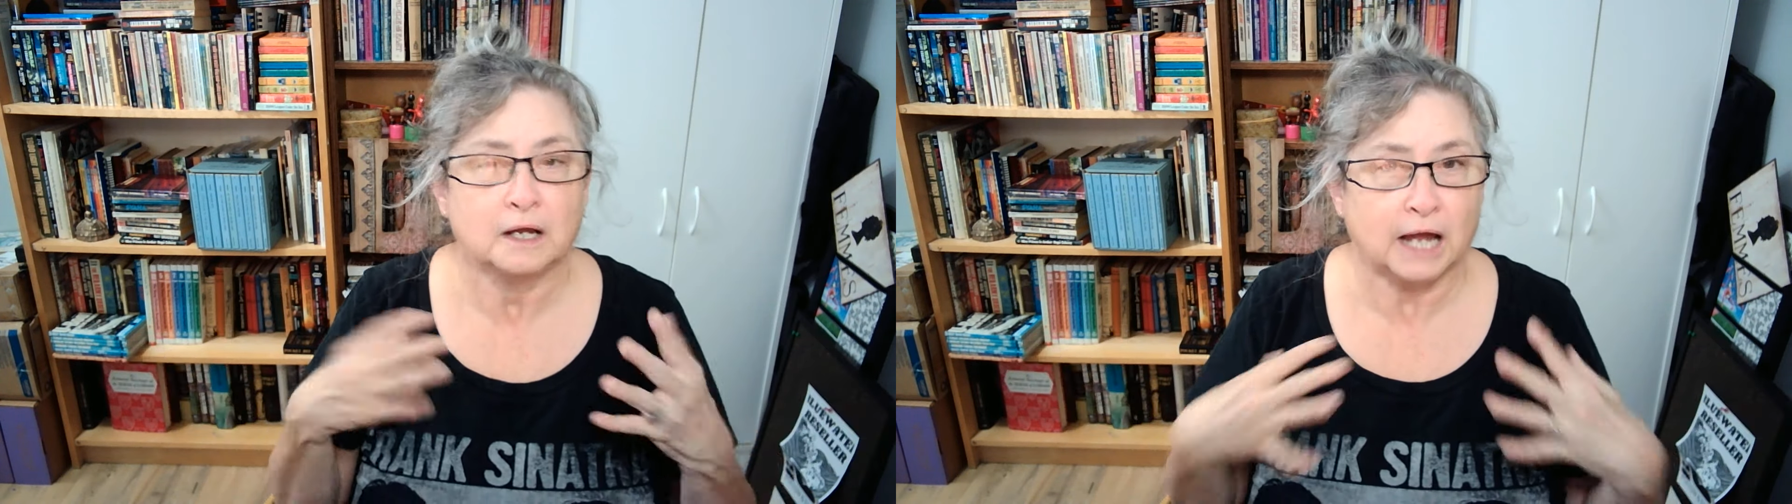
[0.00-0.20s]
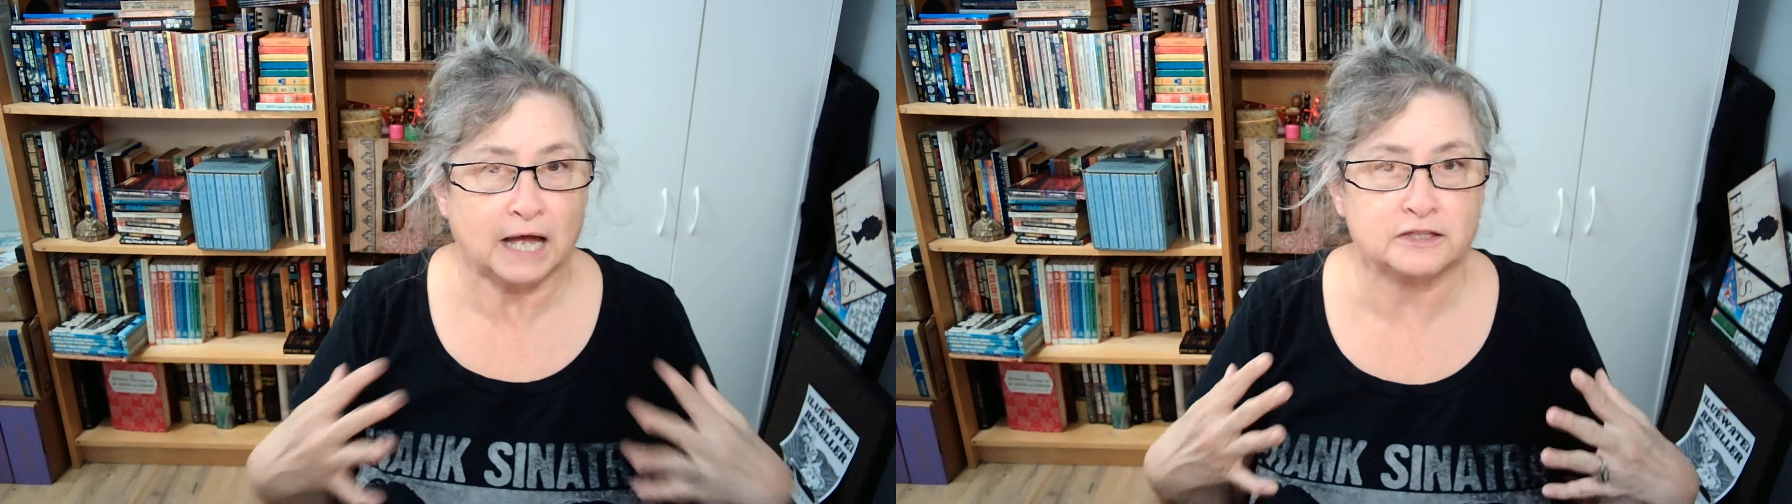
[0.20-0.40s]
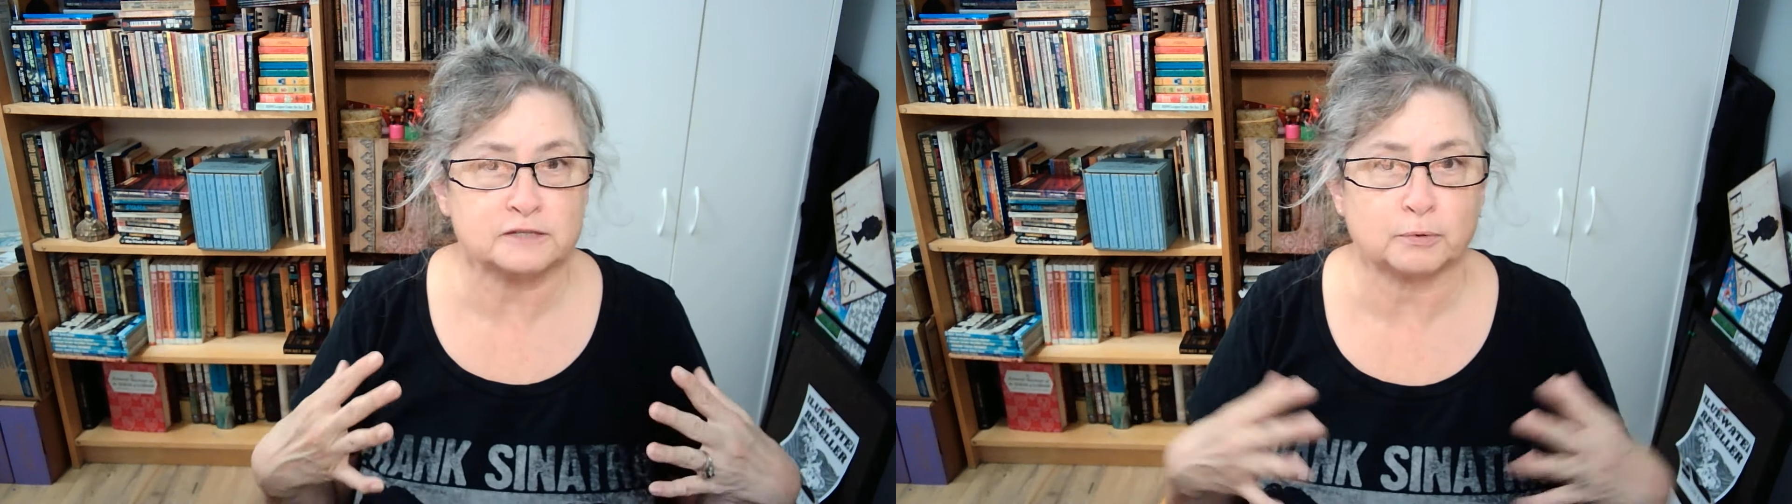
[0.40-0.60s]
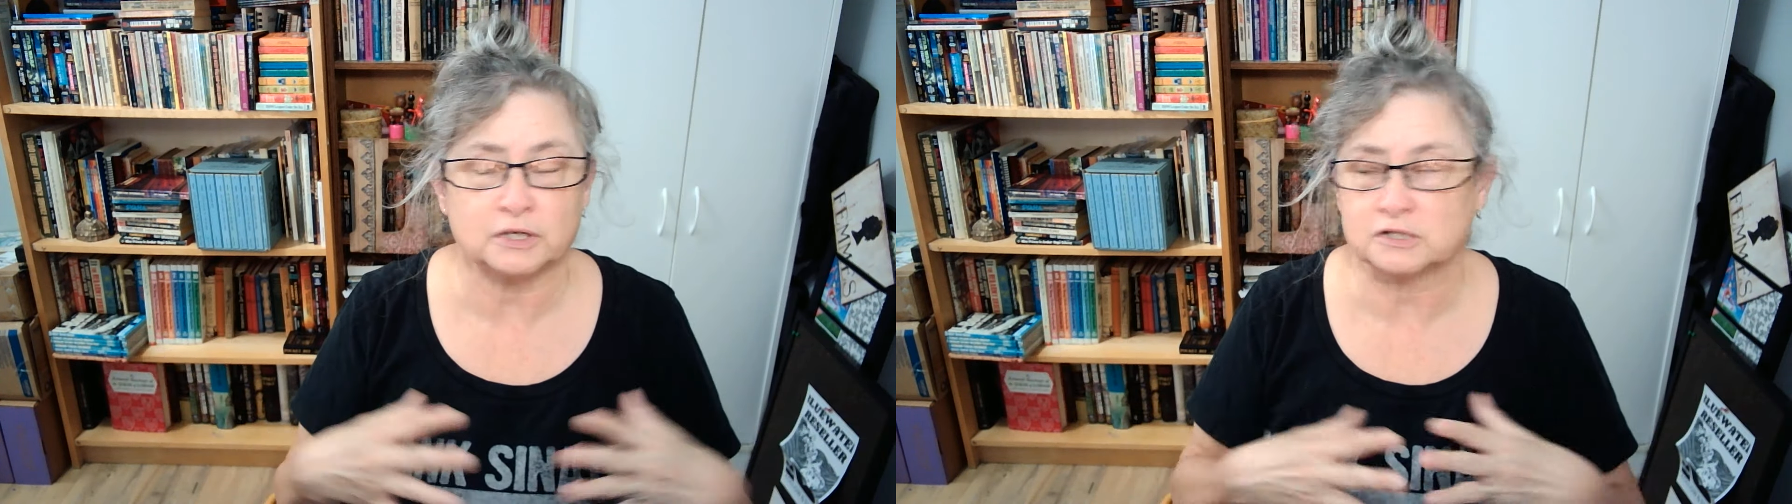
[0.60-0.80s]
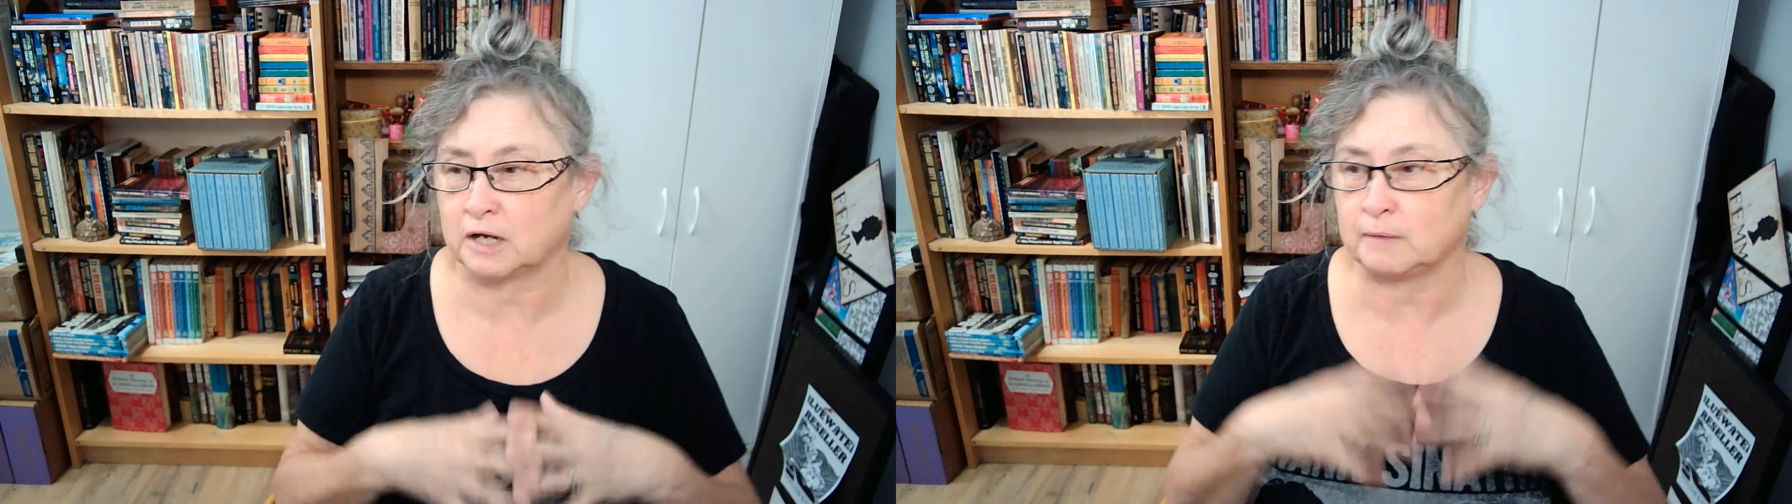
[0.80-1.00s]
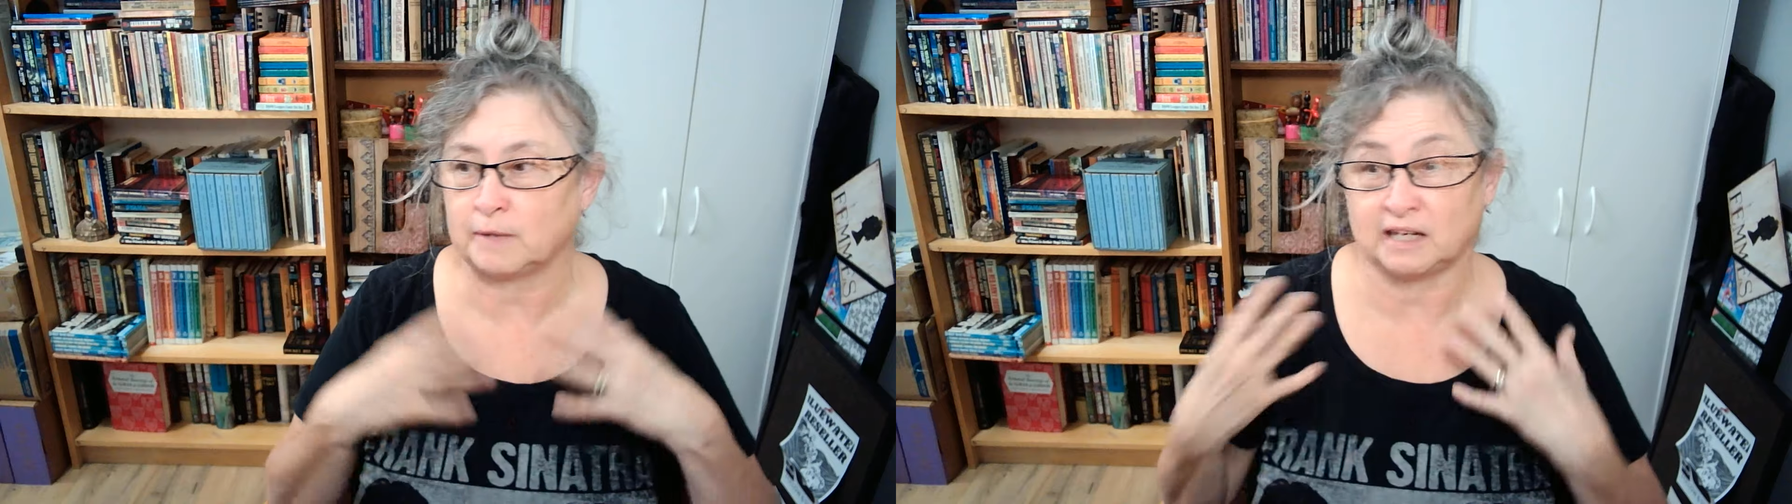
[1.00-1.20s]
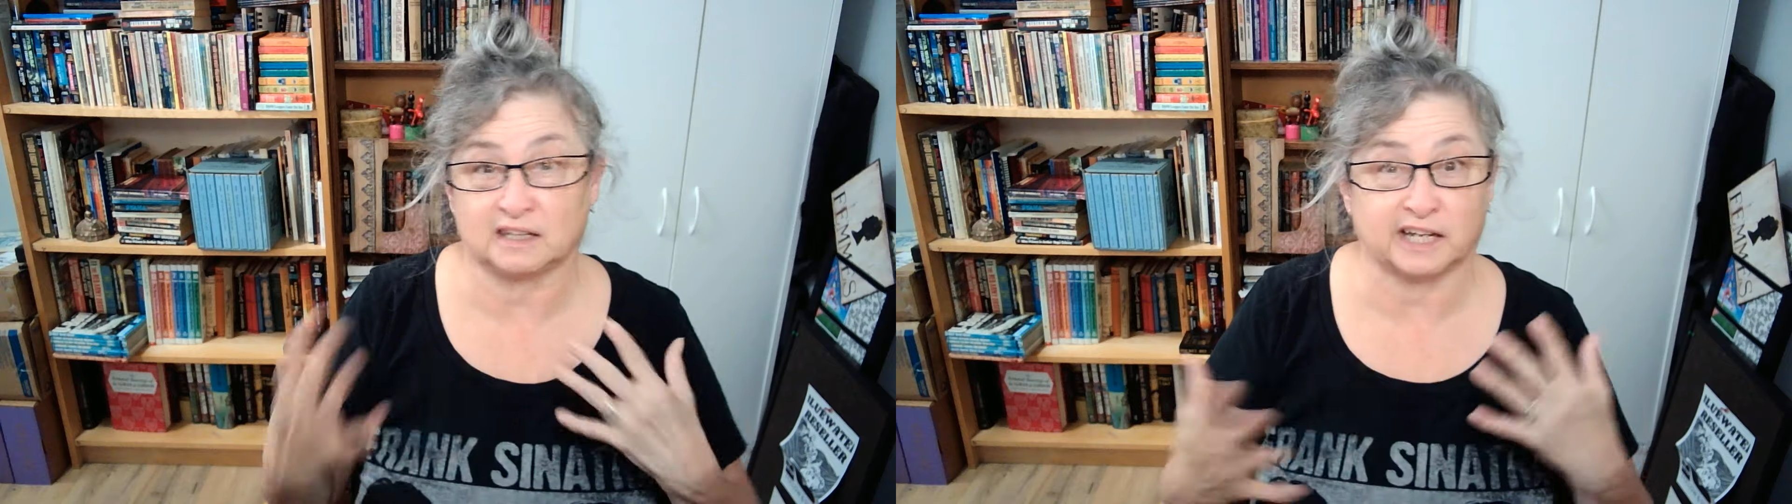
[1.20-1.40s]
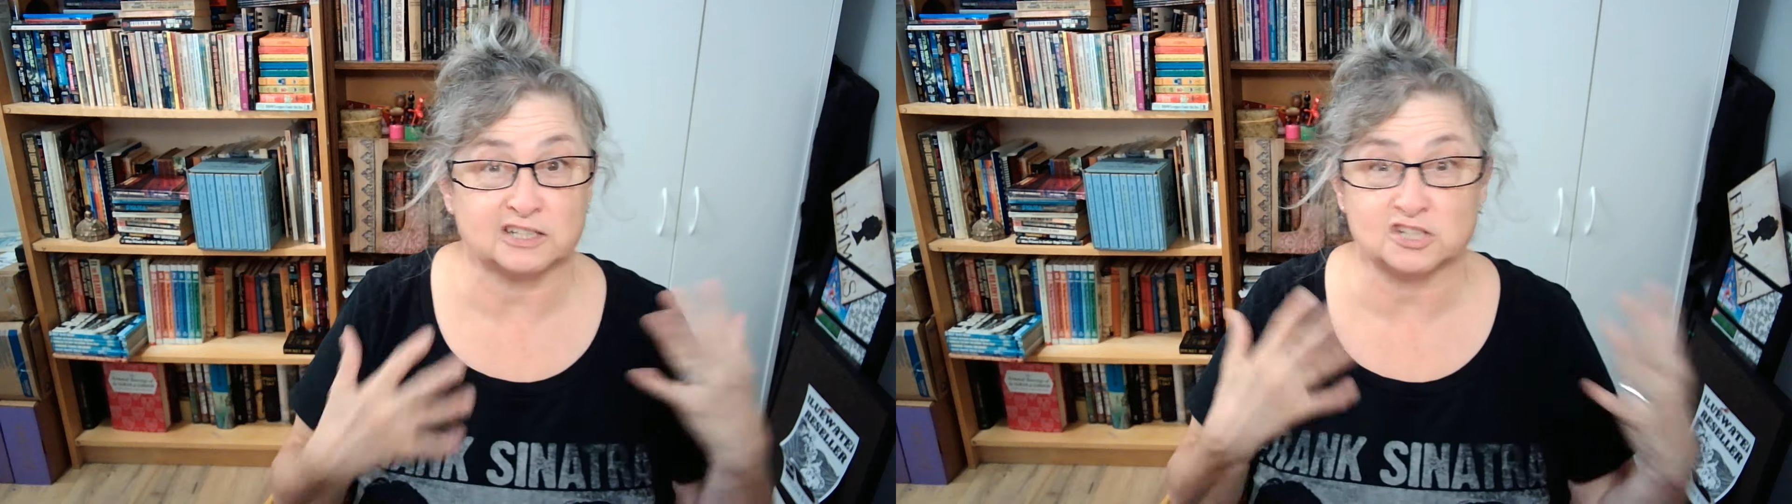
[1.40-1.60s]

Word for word: At this point in time, I like